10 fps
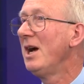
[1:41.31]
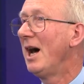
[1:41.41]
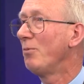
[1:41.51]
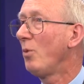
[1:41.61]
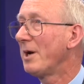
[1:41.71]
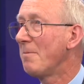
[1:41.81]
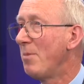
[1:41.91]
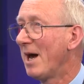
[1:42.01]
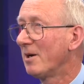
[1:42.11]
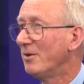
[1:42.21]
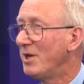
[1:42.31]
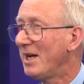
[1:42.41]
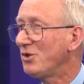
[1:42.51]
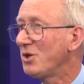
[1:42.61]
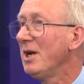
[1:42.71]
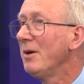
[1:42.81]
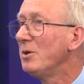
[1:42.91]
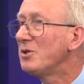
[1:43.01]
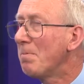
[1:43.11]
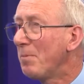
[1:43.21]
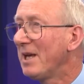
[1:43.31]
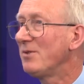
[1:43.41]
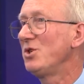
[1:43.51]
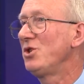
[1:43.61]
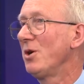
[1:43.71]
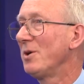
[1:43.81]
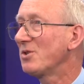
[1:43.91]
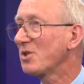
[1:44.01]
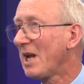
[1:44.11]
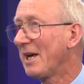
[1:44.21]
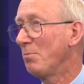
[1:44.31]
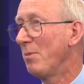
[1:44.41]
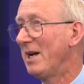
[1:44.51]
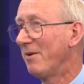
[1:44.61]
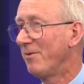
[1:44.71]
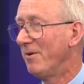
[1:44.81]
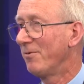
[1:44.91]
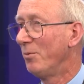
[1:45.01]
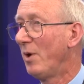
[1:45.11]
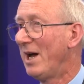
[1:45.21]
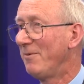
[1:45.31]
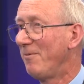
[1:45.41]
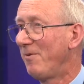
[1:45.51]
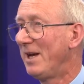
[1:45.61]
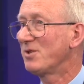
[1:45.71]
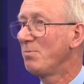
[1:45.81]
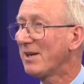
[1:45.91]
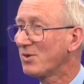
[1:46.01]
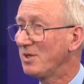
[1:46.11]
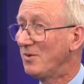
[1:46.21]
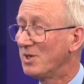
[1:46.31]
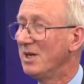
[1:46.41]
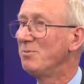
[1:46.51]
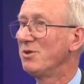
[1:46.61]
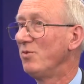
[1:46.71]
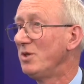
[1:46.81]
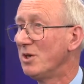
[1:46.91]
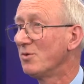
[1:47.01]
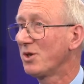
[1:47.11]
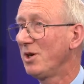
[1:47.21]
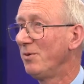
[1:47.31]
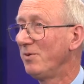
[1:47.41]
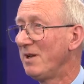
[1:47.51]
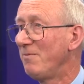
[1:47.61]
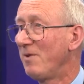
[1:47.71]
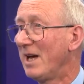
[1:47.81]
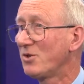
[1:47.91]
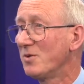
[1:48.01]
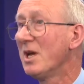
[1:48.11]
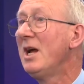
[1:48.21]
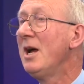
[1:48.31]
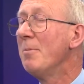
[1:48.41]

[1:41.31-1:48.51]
and one in Bangladesh, which appeared to show a slight benefit from wearing face masks in terms of reduced COVID infection, mm-hmm.